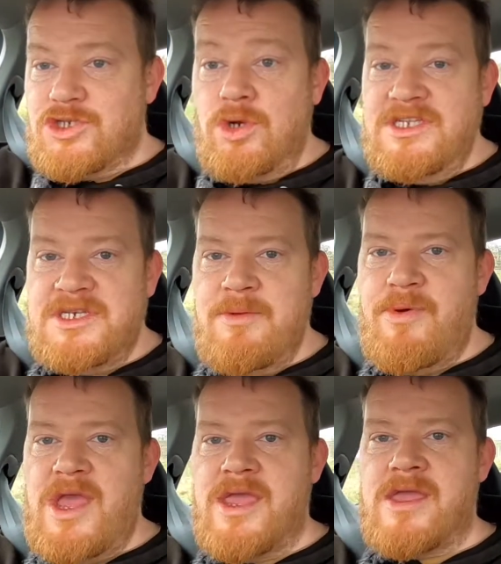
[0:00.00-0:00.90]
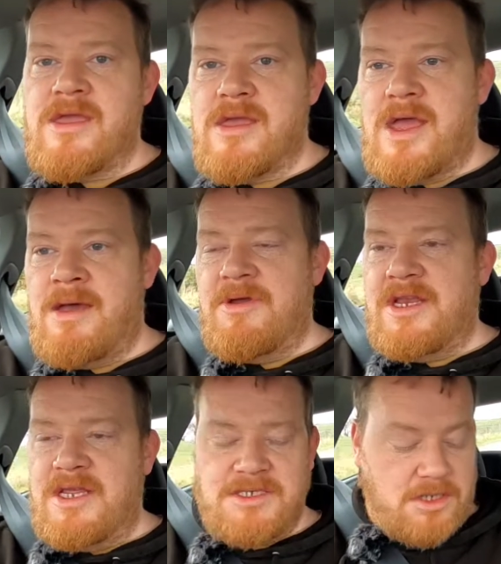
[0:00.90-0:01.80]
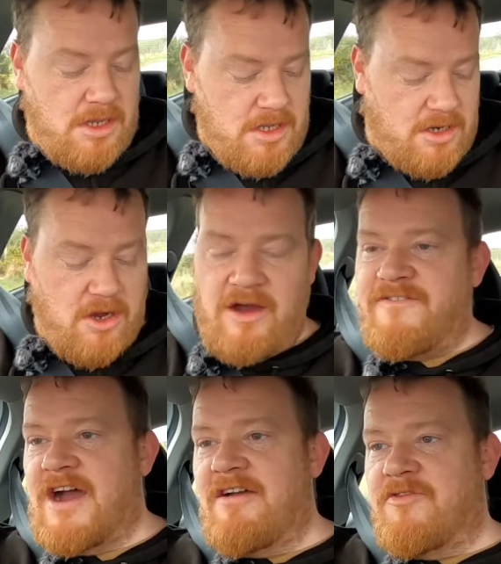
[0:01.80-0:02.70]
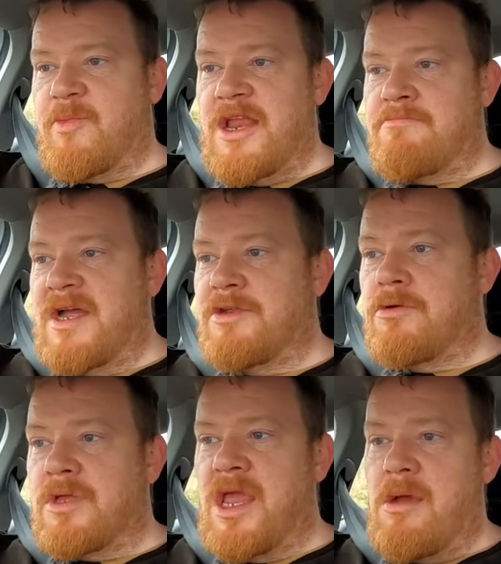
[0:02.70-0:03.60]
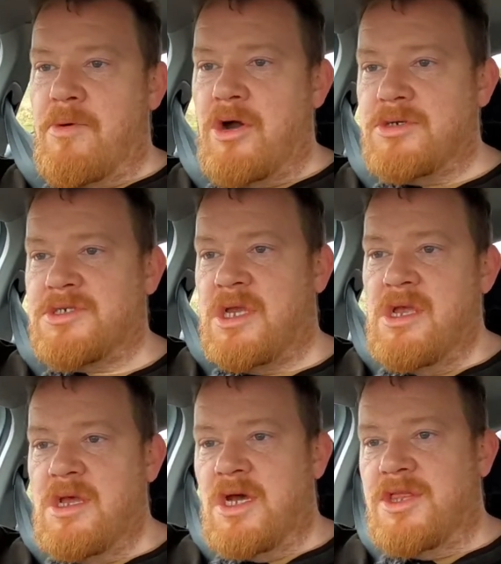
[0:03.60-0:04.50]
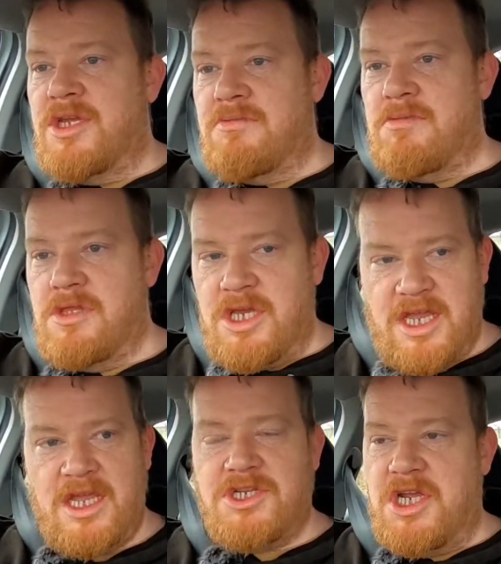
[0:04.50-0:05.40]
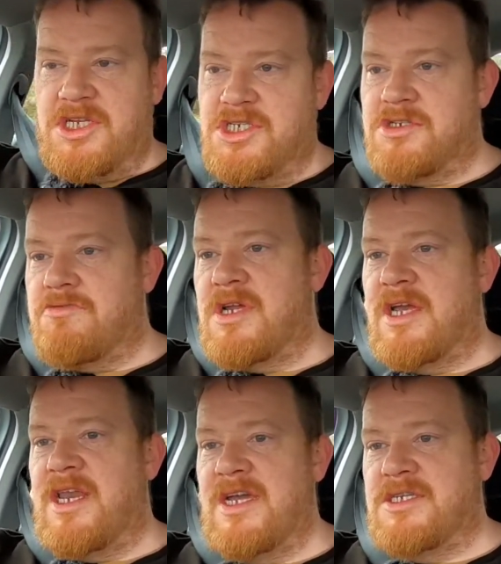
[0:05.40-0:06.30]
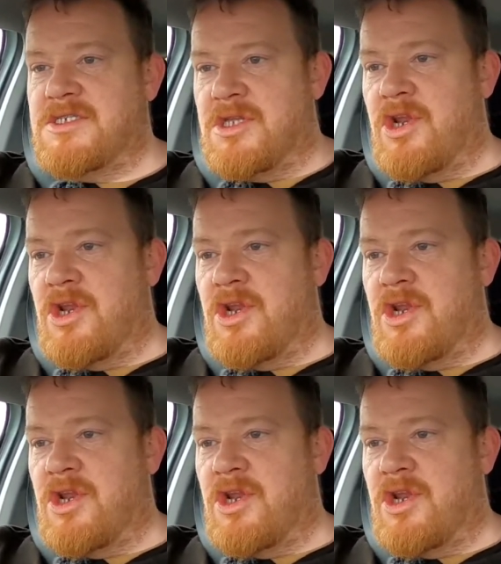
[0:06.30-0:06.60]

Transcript: So it's nippy. I mean, it's got a 5-speed manual gearbox, and the gear changes are really nice.